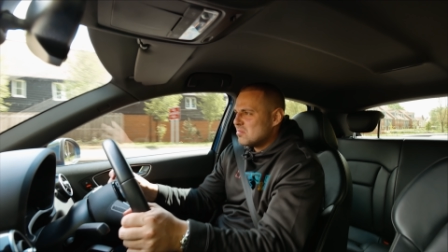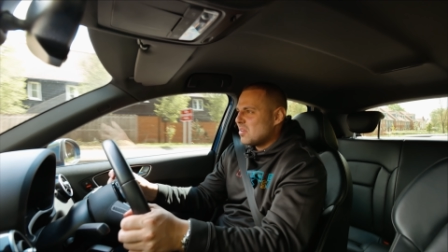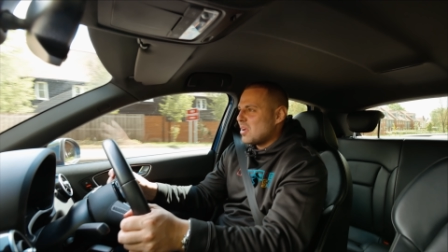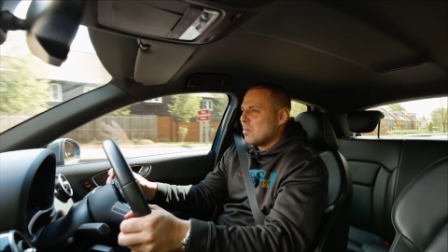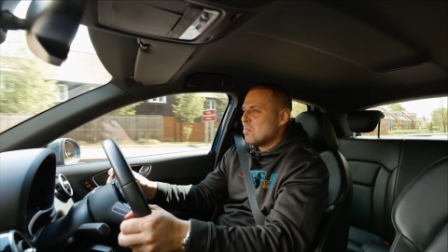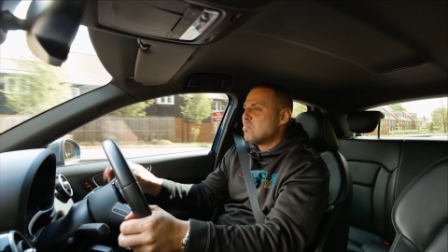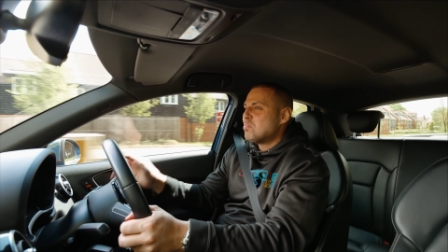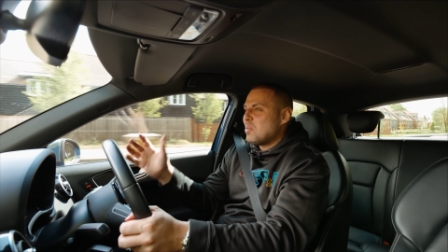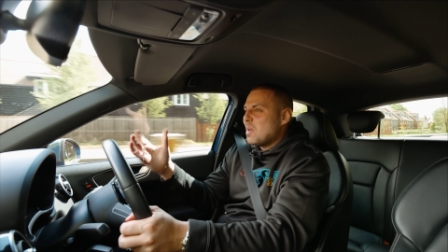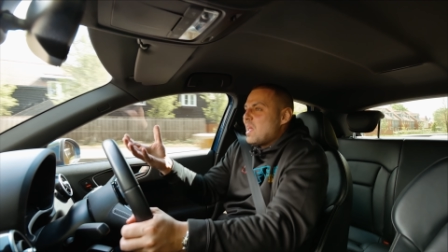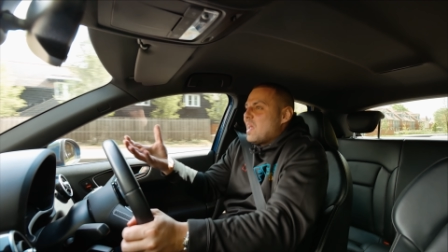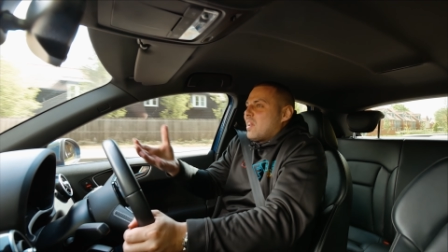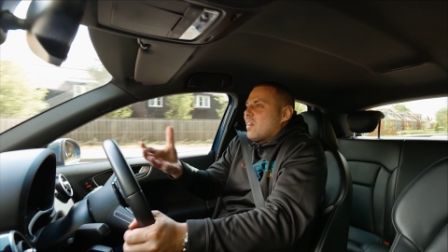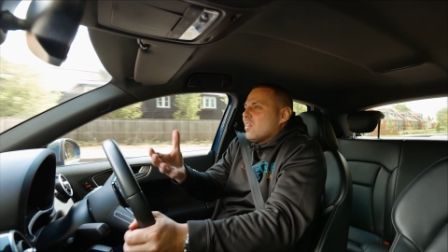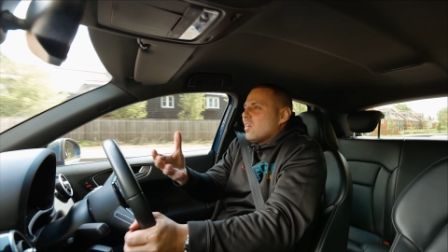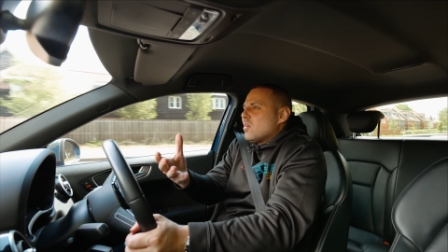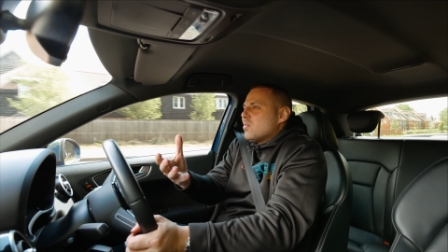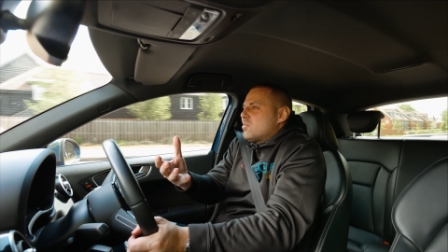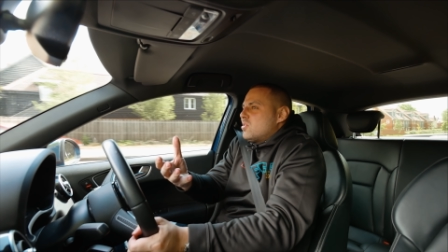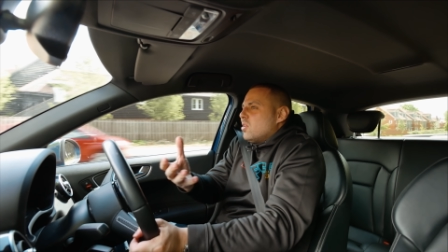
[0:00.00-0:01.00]
a big, I
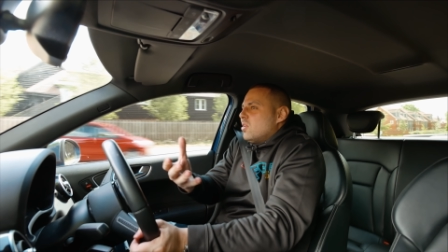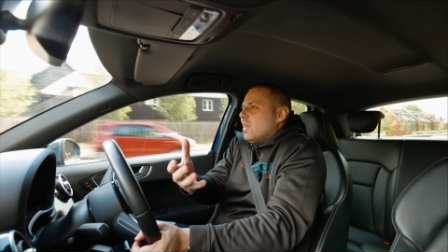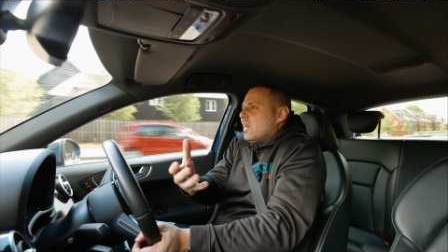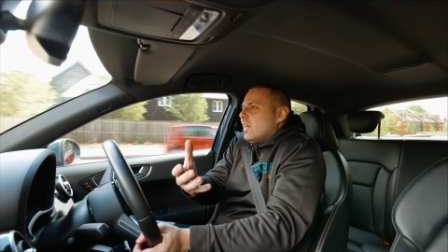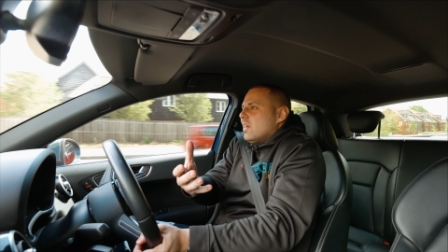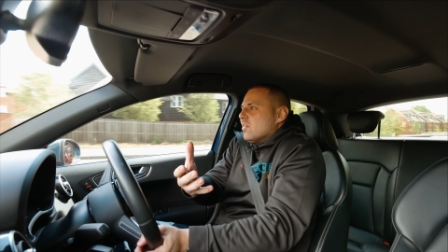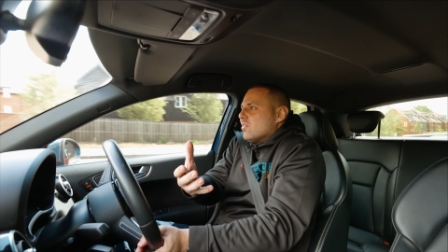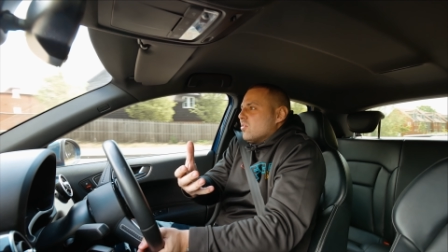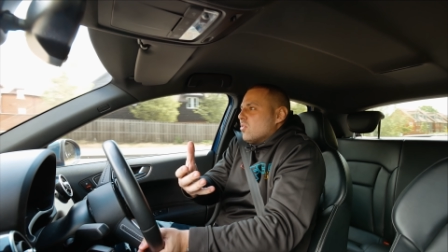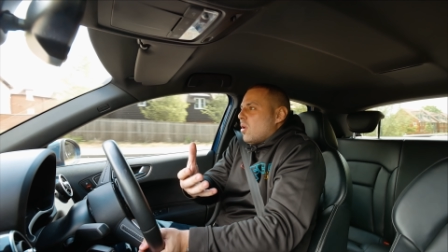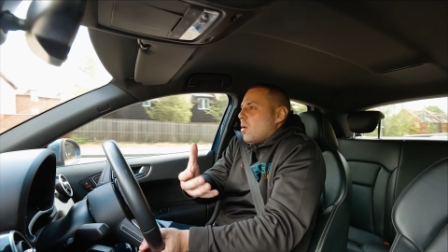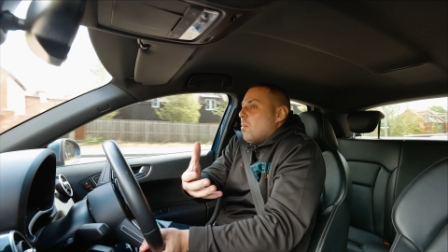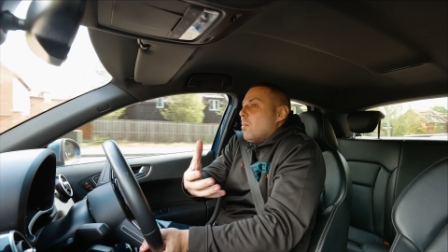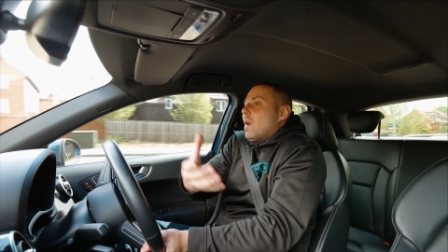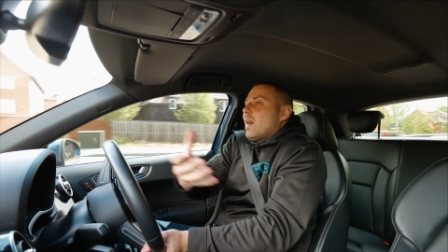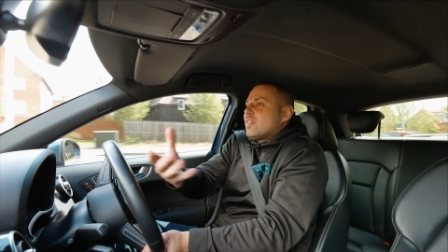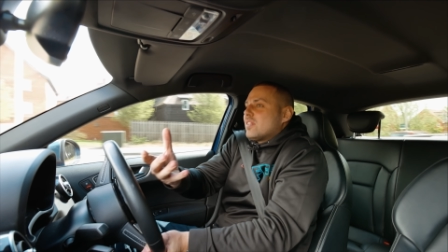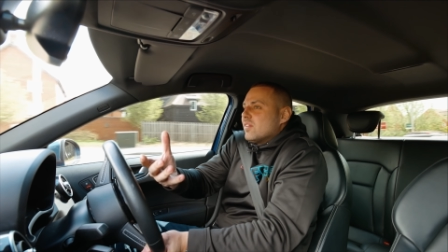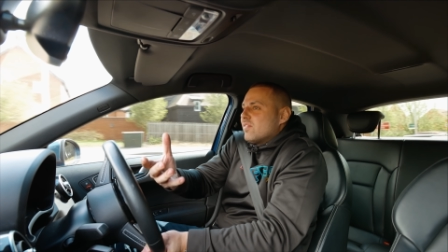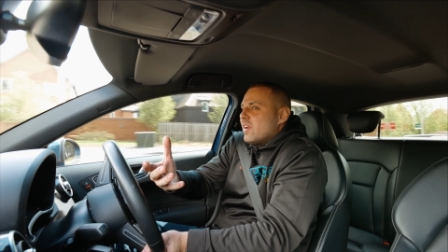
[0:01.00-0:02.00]
know 2 litre is not a
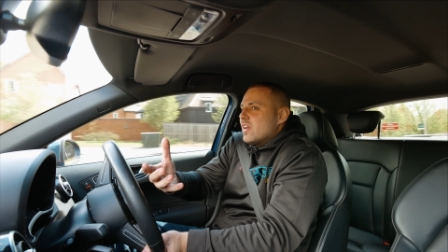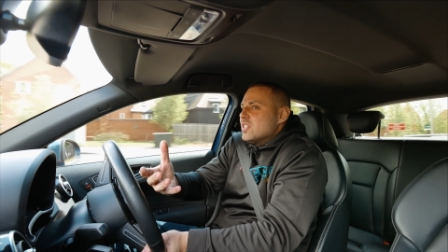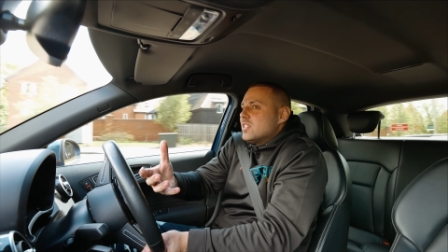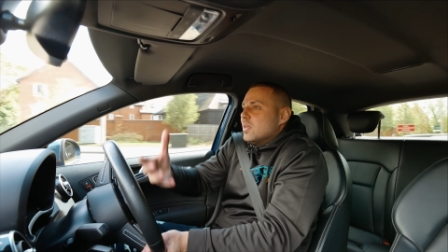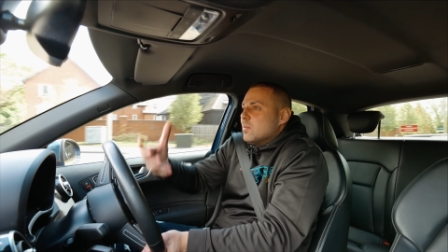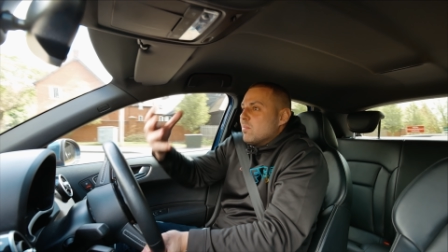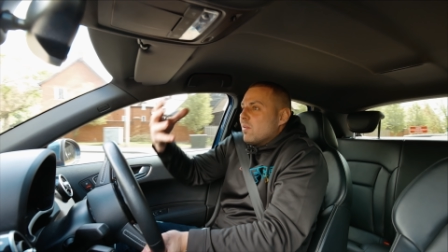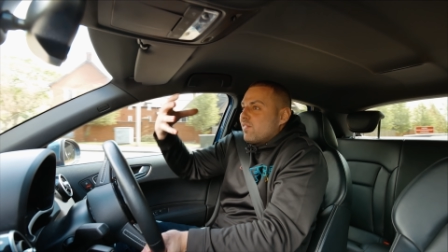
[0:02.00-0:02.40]
massive engine,